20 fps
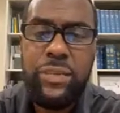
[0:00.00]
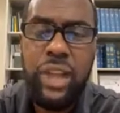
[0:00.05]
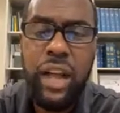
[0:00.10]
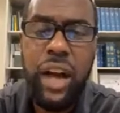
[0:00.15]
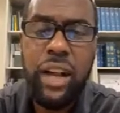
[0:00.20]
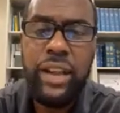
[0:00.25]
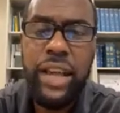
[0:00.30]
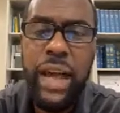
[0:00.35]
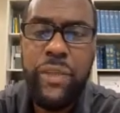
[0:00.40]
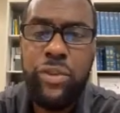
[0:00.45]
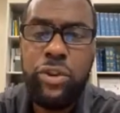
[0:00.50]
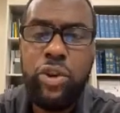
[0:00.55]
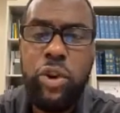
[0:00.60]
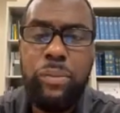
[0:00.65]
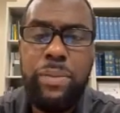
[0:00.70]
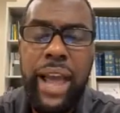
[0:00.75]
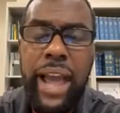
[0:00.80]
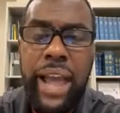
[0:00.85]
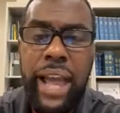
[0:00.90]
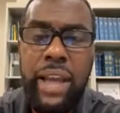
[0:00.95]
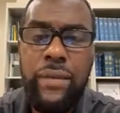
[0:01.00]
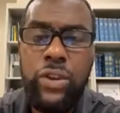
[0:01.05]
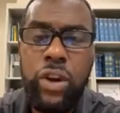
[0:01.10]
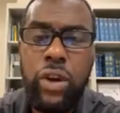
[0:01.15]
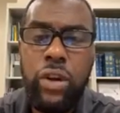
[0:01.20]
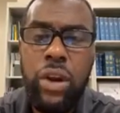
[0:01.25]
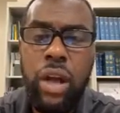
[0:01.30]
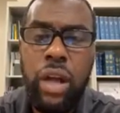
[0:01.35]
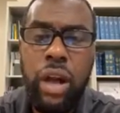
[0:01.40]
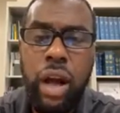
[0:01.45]
unethical
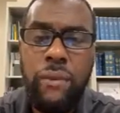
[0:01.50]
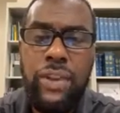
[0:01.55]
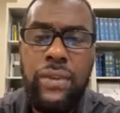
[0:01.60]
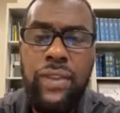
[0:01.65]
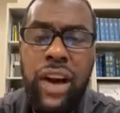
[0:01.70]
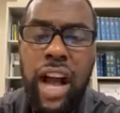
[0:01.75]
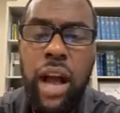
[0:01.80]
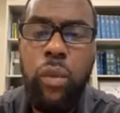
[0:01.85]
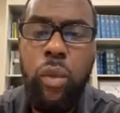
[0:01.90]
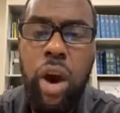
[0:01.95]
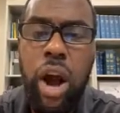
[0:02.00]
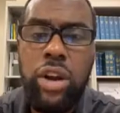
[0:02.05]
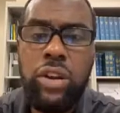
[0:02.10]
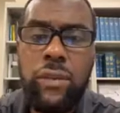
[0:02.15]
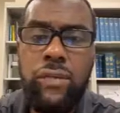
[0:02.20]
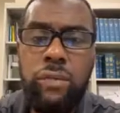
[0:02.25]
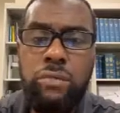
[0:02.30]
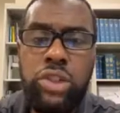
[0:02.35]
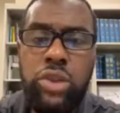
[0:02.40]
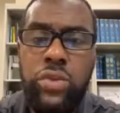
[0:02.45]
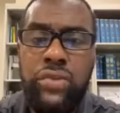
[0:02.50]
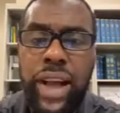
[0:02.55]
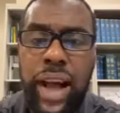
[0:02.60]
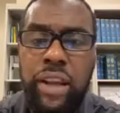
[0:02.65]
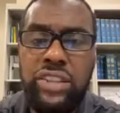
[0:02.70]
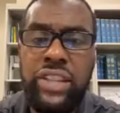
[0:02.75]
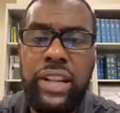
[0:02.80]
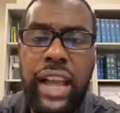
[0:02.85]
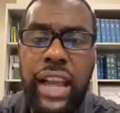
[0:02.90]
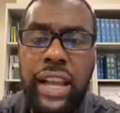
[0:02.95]
behavior of Yvonne Walker from
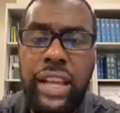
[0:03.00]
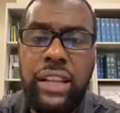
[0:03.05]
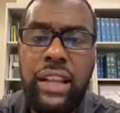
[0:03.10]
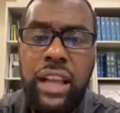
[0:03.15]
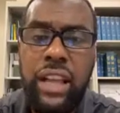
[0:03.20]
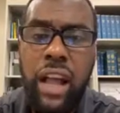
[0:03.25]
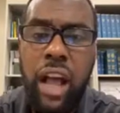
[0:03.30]
2008,